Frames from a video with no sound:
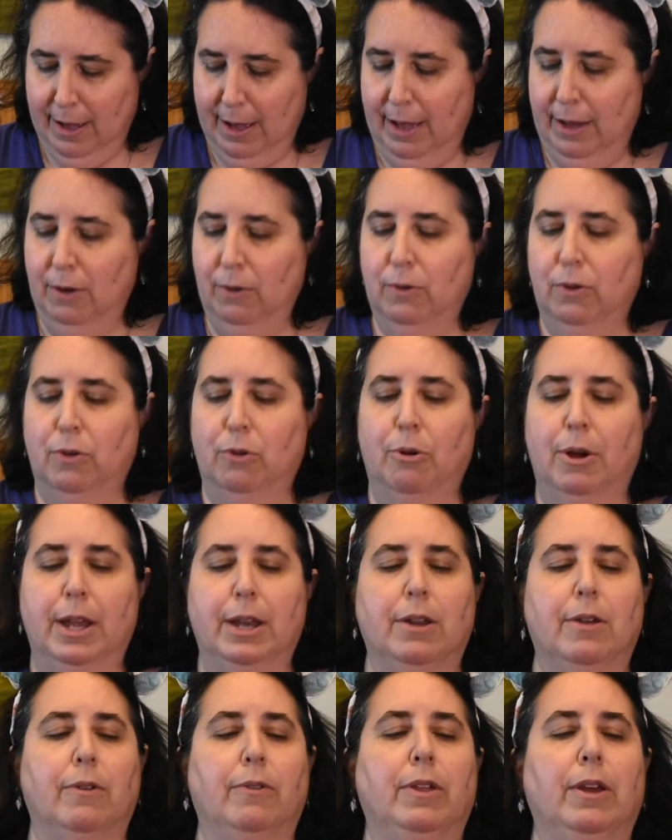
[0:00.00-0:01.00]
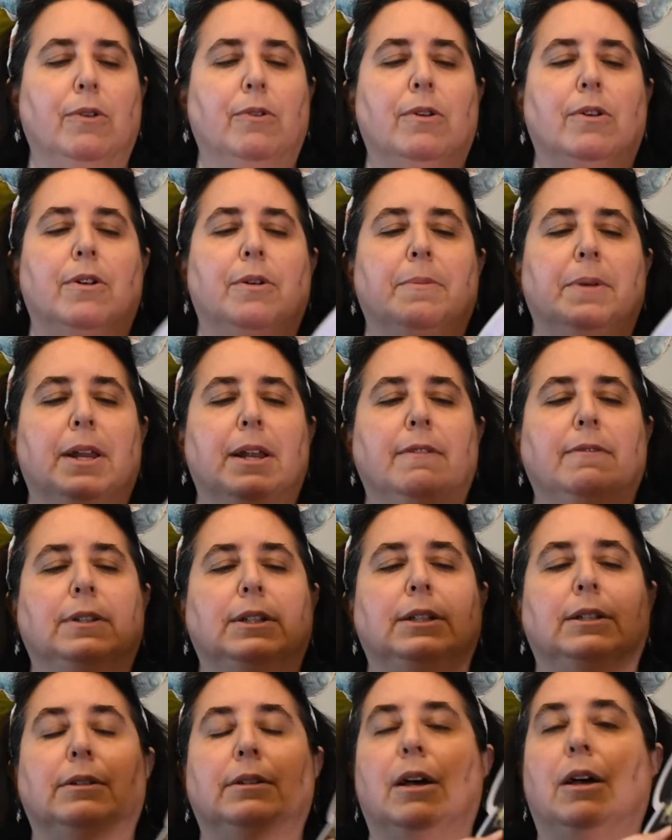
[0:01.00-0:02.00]
I don't quite know the order. I'm going to
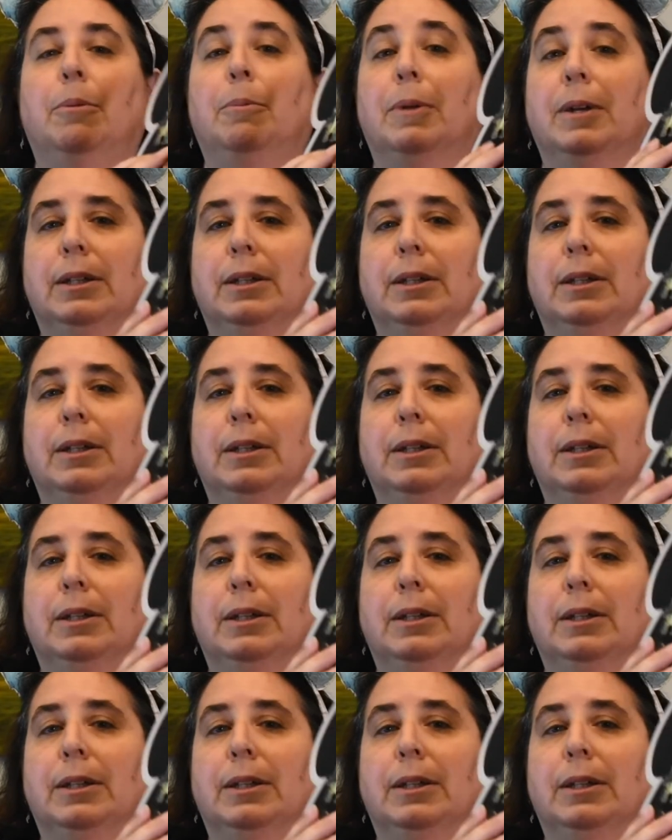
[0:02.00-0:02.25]
have to, I'll